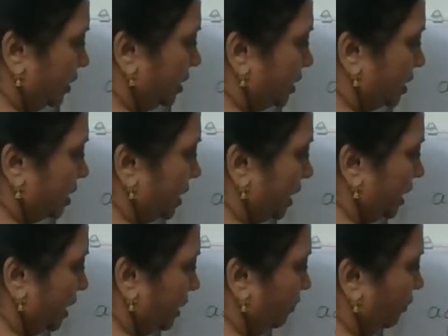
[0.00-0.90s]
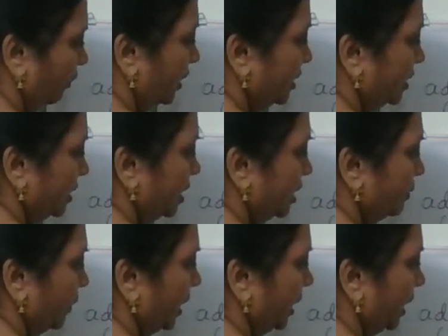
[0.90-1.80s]
slight difference in
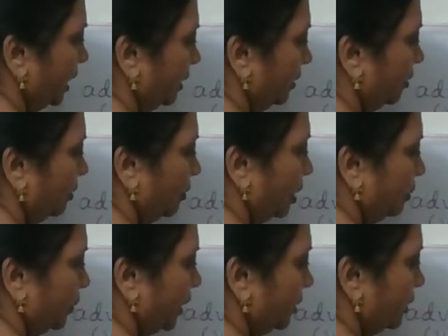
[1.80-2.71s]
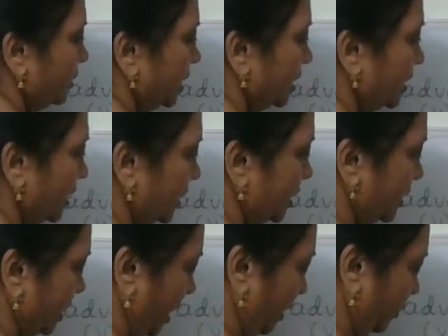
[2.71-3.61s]
spelling, but pronunciation is
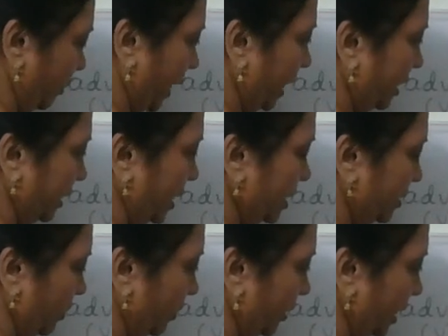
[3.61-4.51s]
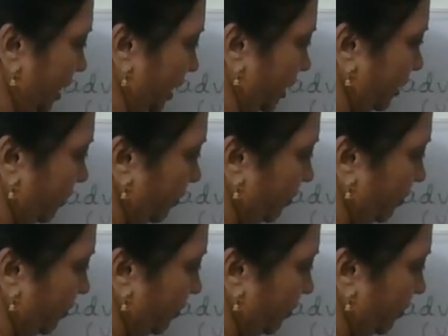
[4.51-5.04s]
same, practice only.